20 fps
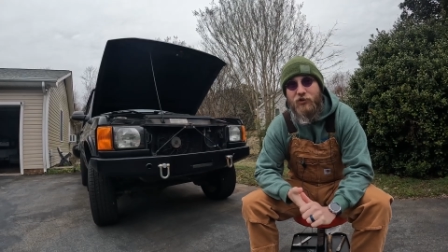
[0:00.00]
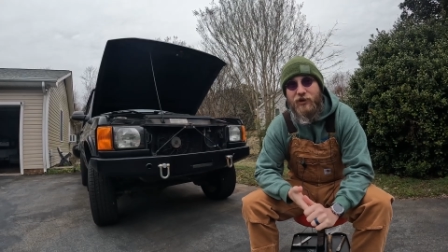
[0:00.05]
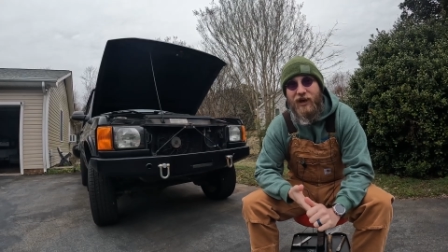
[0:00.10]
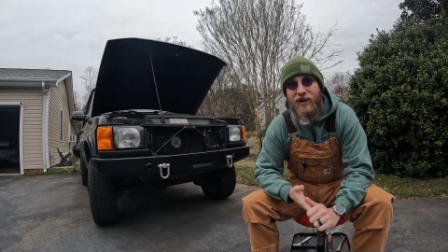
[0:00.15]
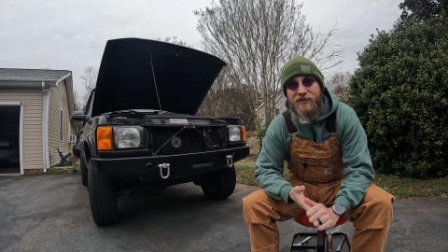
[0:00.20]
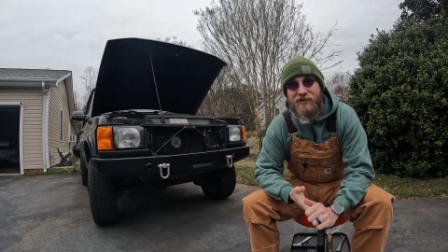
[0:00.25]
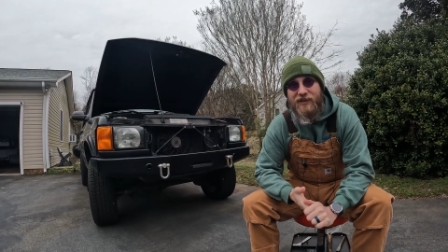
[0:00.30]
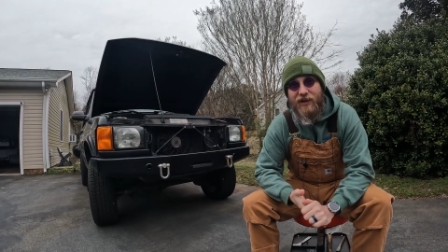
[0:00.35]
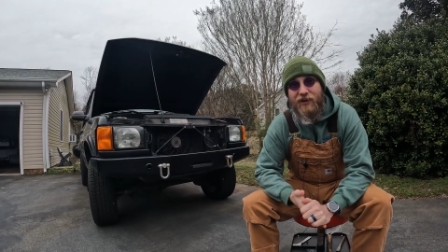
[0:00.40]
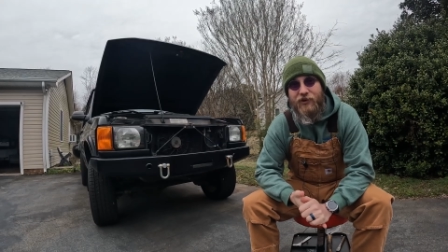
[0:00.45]

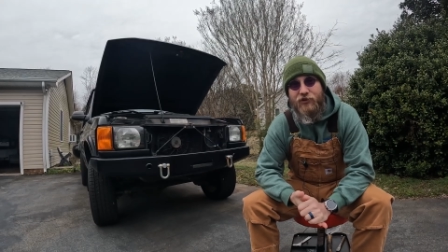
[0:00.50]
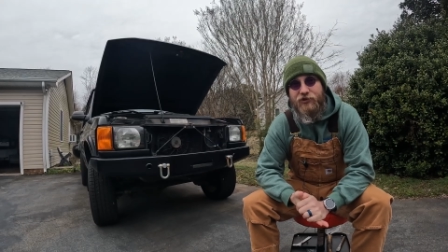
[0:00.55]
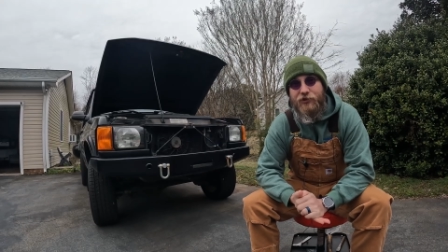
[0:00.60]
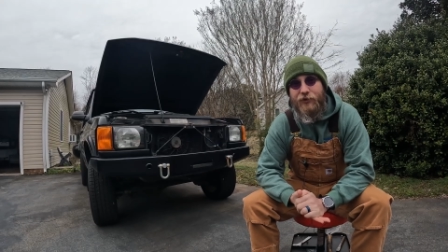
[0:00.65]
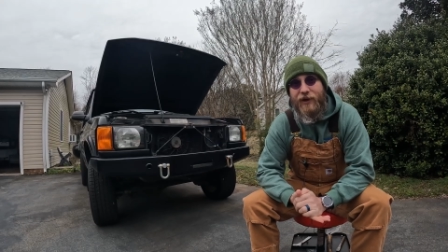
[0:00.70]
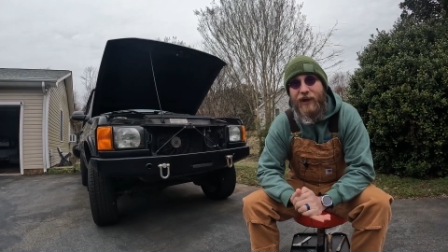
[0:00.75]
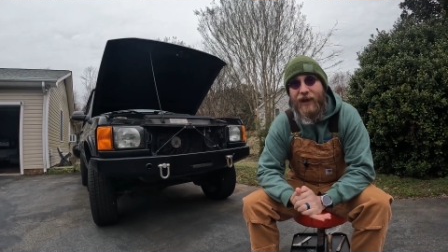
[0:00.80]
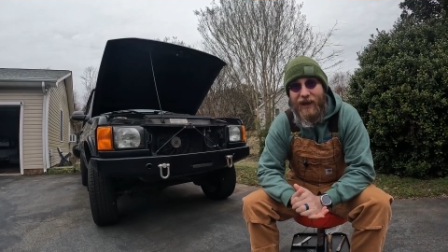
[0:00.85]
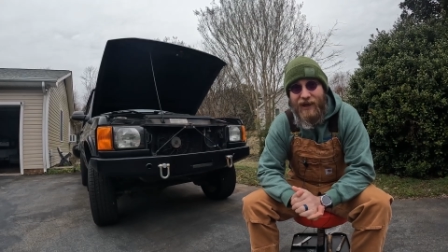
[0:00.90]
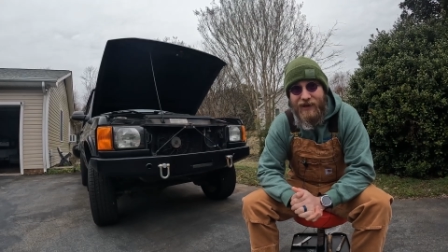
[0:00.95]
guys how to do
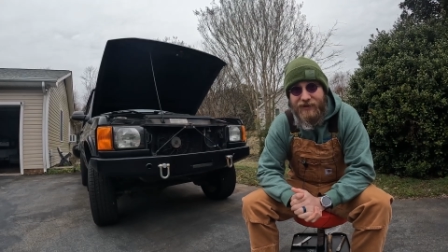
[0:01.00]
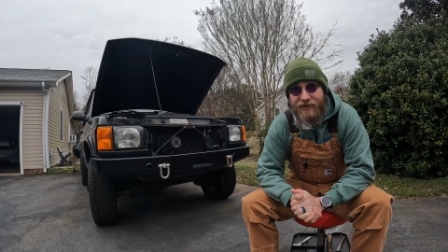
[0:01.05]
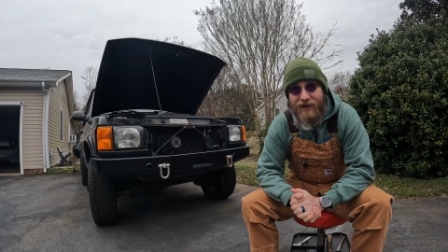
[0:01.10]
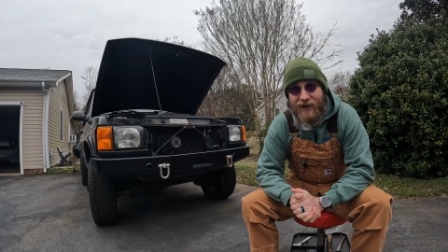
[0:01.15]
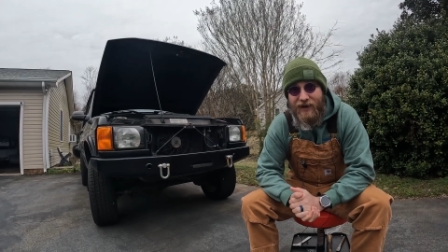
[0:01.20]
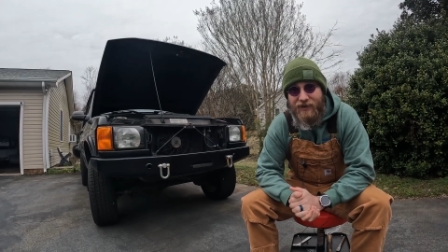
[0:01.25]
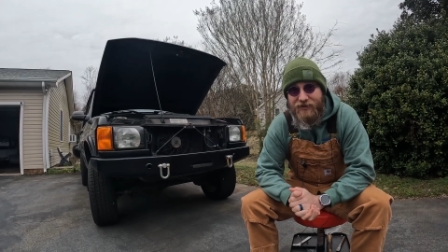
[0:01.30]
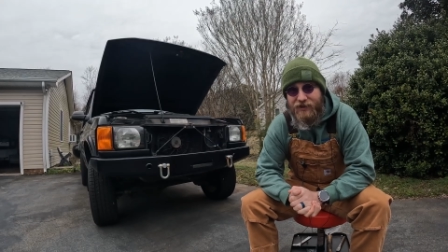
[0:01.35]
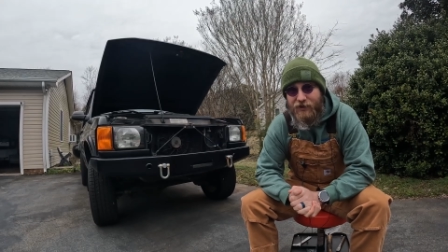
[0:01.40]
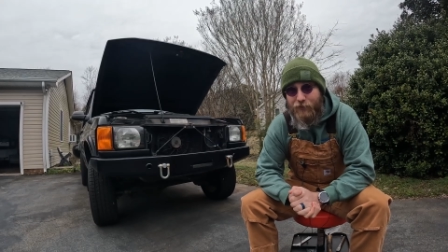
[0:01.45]
a head
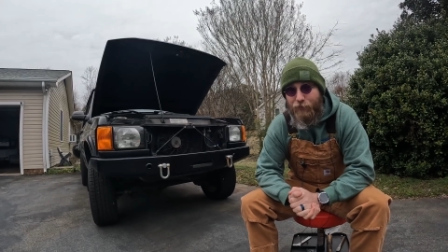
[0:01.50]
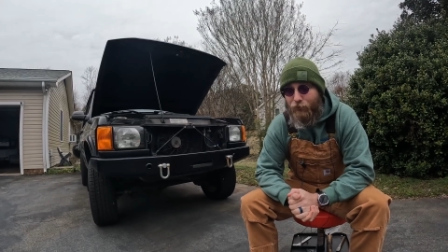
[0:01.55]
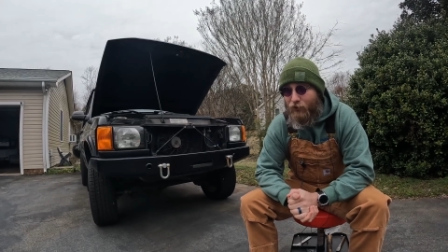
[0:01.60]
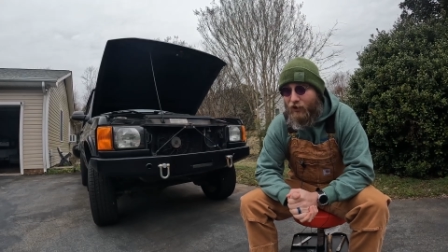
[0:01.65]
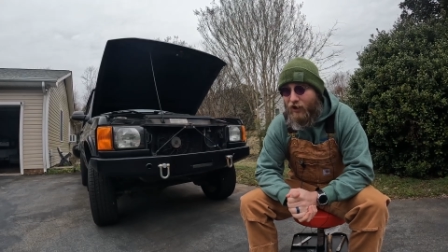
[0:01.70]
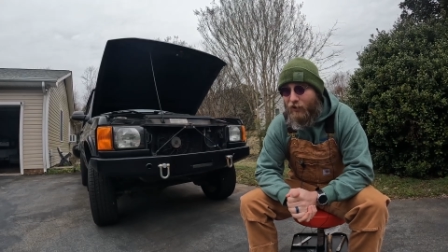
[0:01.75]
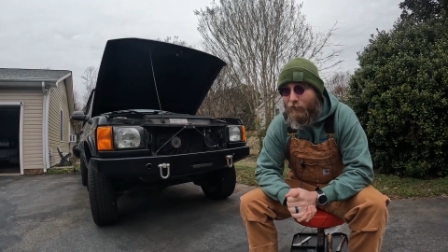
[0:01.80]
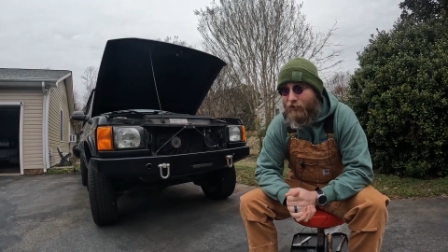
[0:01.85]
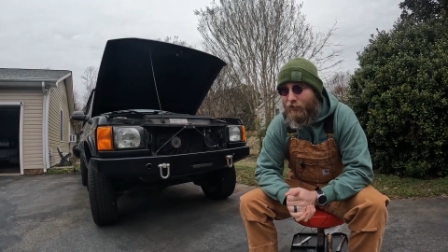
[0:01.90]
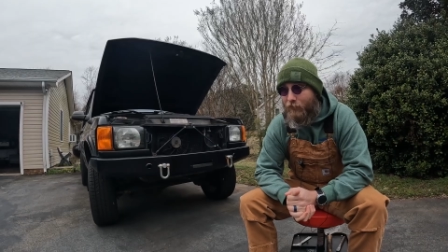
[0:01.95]
gasket
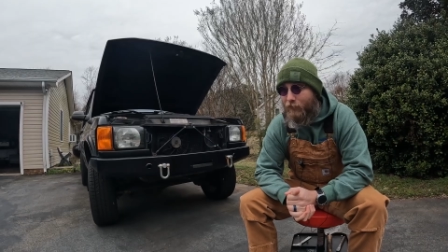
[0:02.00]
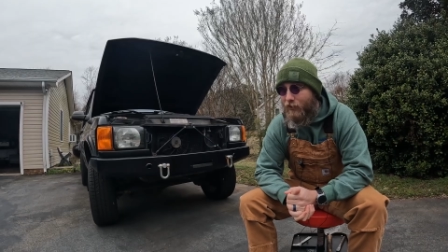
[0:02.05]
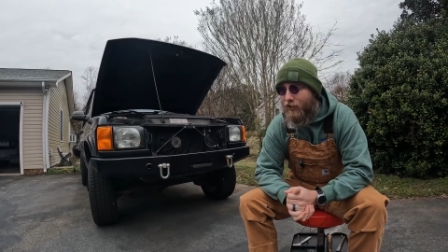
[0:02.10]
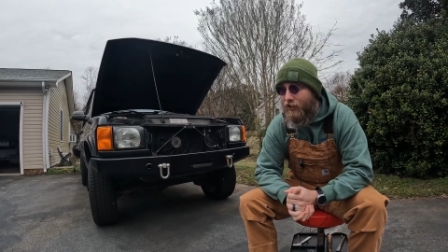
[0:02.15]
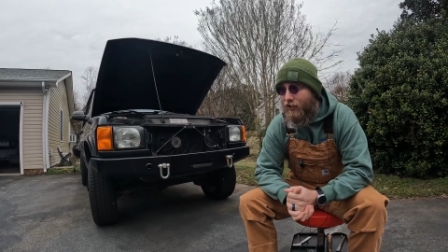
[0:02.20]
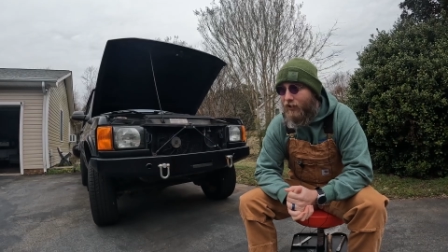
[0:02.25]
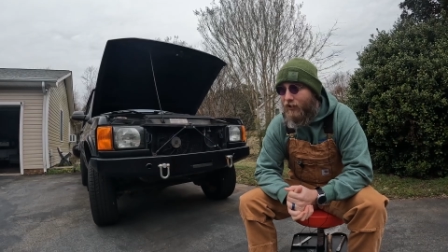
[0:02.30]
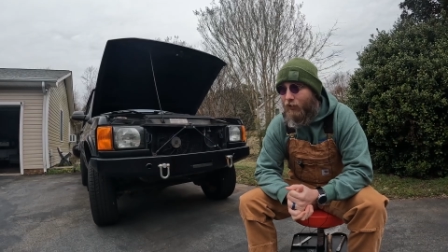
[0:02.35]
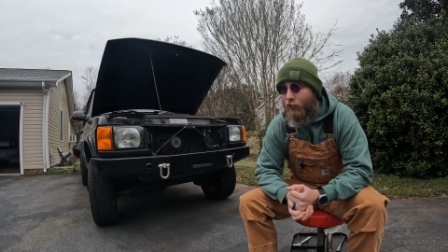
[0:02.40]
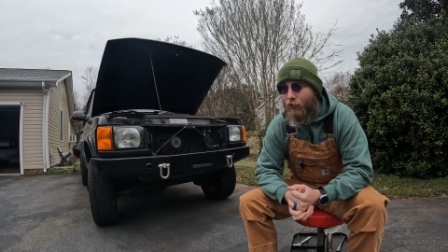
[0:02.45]
problem
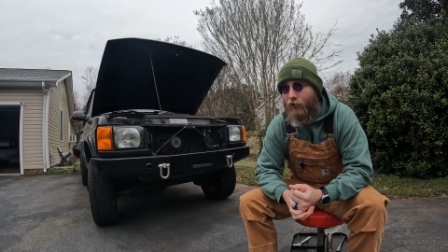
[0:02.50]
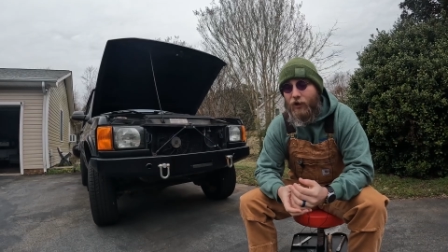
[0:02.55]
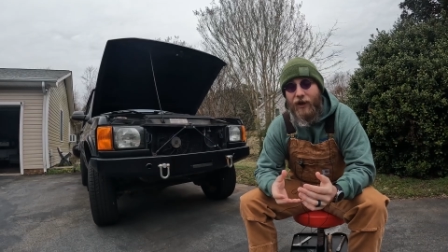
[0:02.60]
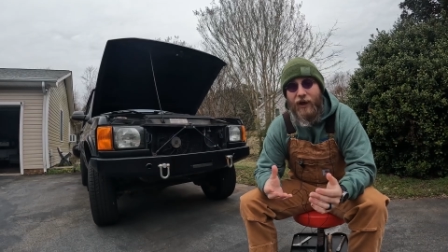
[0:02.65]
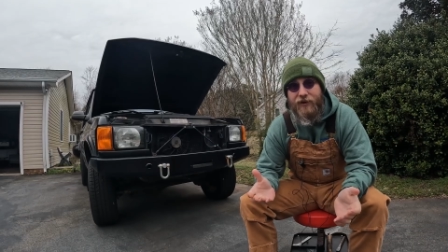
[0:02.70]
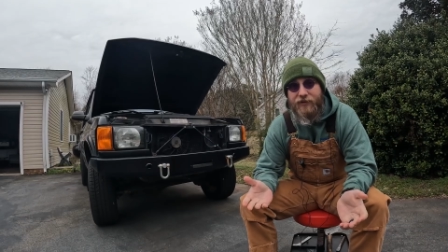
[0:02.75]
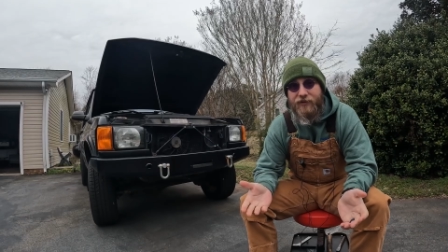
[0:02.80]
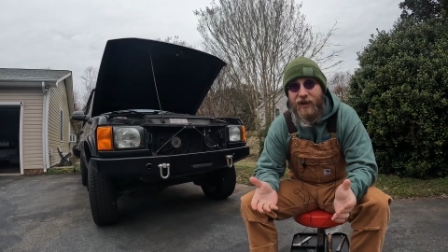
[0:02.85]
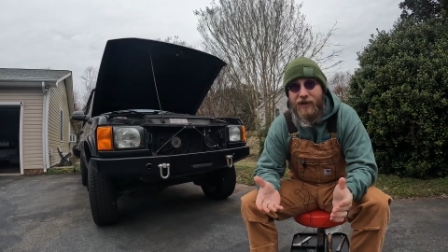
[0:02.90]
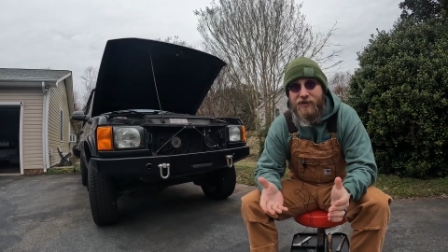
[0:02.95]
or a
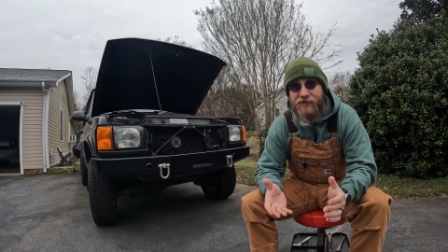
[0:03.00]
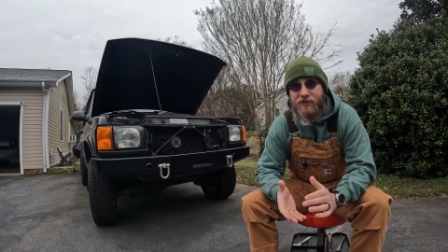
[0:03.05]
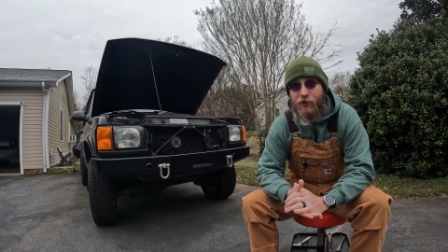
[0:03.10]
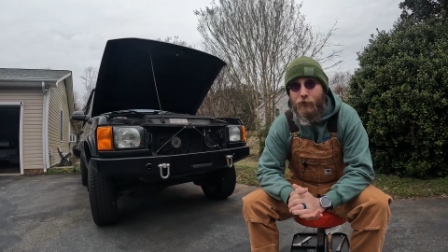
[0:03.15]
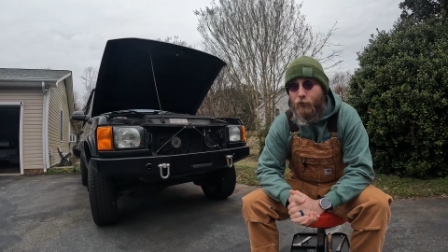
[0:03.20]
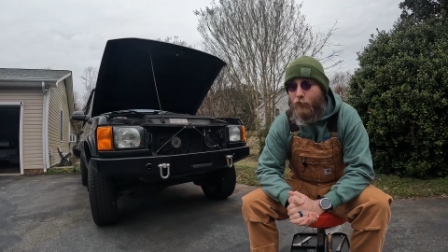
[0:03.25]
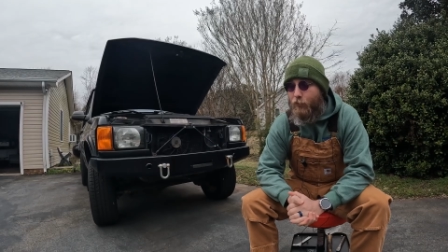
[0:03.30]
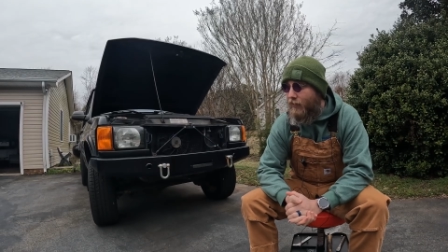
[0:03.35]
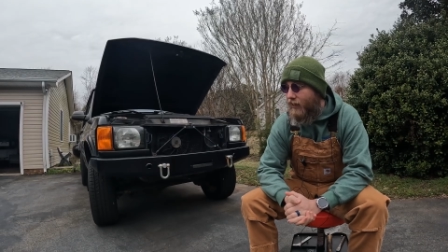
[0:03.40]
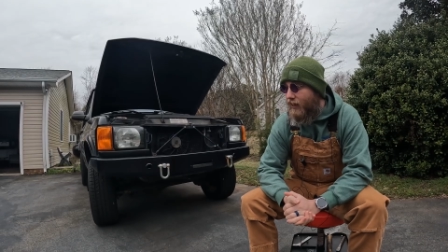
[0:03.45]
head gasket
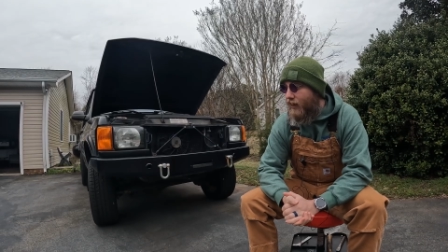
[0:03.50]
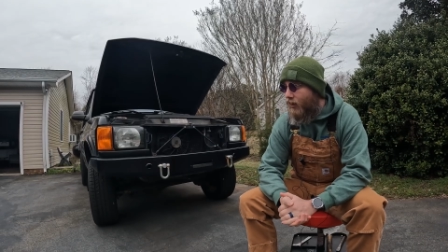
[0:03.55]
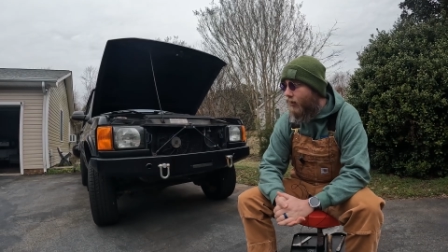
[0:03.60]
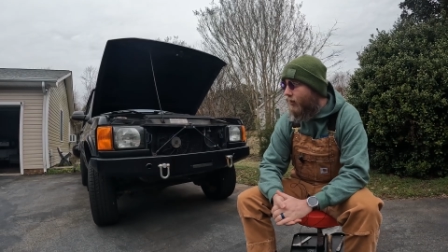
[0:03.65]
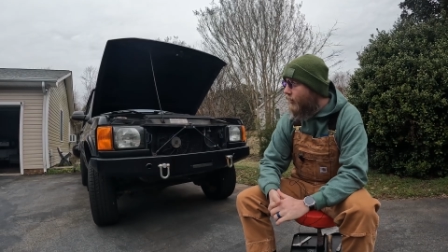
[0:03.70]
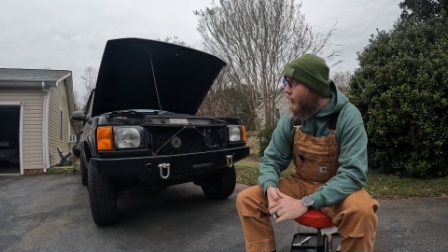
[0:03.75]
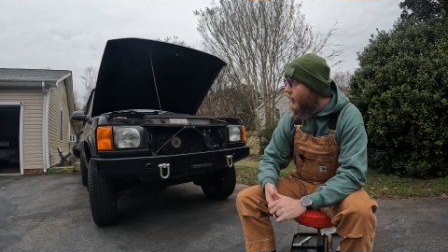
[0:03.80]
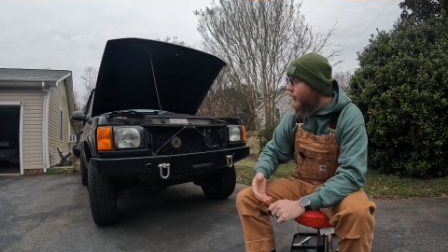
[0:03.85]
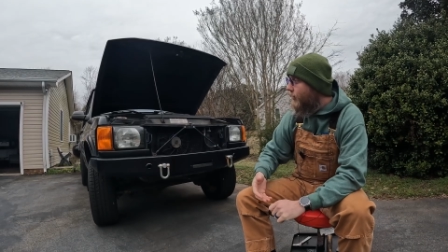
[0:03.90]
repair